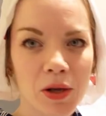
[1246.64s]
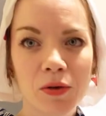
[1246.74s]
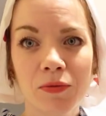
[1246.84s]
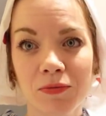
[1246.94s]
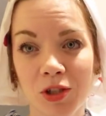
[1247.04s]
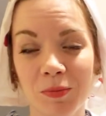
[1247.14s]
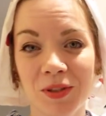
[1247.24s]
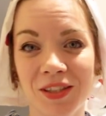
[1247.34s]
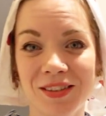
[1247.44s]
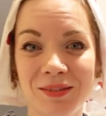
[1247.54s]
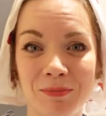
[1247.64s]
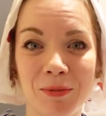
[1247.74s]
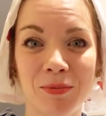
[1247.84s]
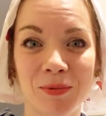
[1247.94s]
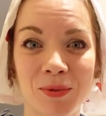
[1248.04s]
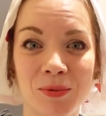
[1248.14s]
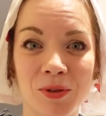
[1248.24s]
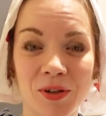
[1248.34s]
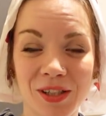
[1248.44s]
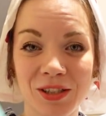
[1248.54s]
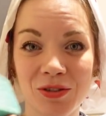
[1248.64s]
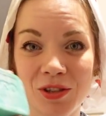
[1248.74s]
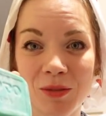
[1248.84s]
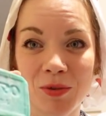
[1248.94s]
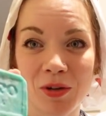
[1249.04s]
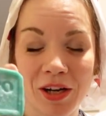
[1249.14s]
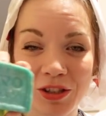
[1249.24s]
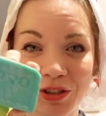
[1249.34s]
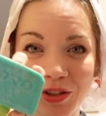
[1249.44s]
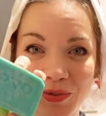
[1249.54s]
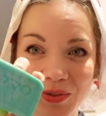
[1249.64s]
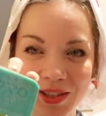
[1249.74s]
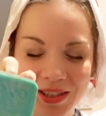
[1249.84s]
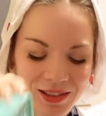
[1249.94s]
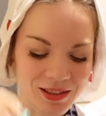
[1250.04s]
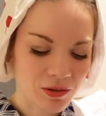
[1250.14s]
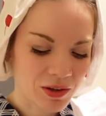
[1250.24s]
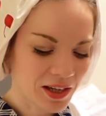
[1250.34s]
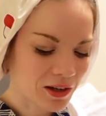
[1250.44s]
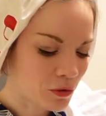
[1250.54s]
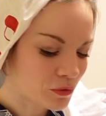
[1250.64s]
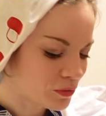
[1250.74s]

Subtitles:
of Japanese people who are into kimono actually use this, so I can only